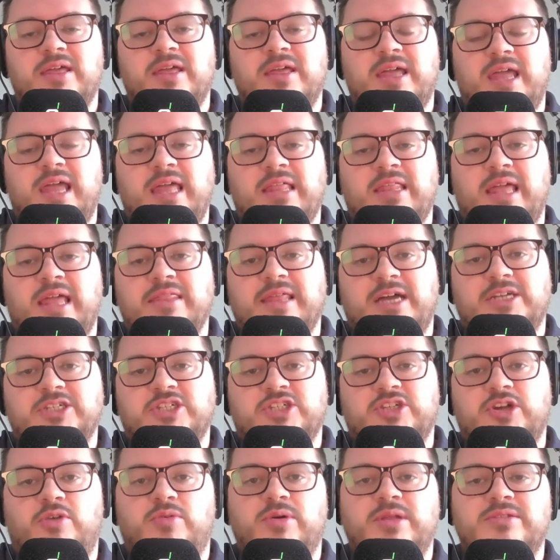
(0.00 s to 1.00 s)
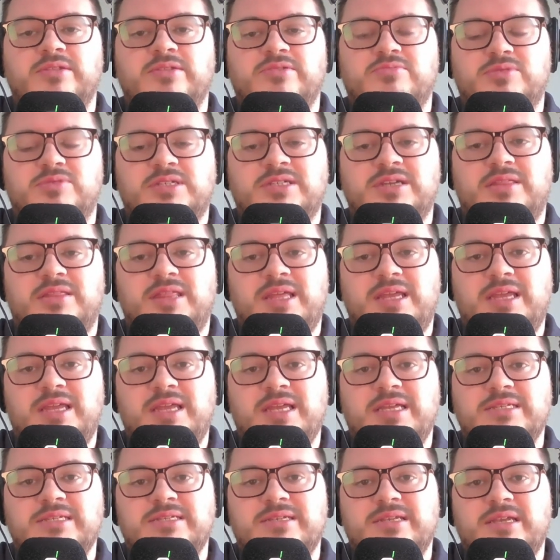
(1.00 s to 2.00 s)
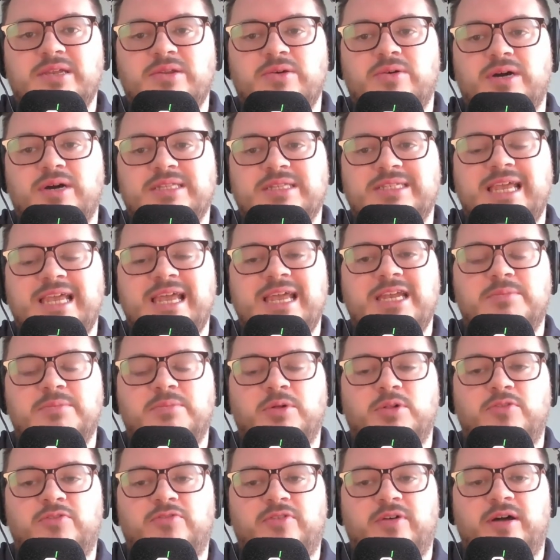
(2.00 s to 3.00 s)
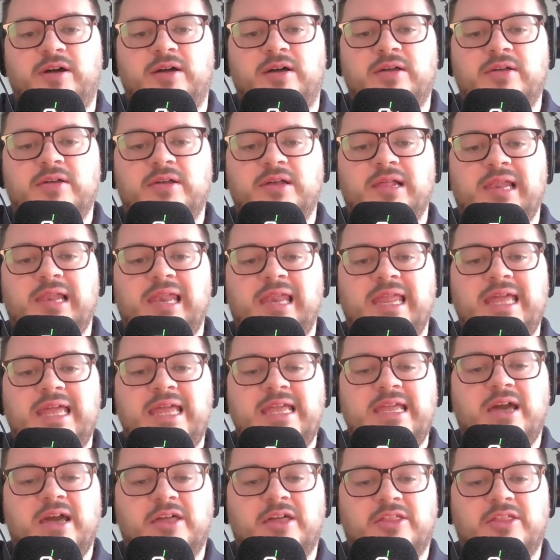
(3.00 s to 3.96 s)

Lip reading: in that showing, which I think is, attainable for Lee.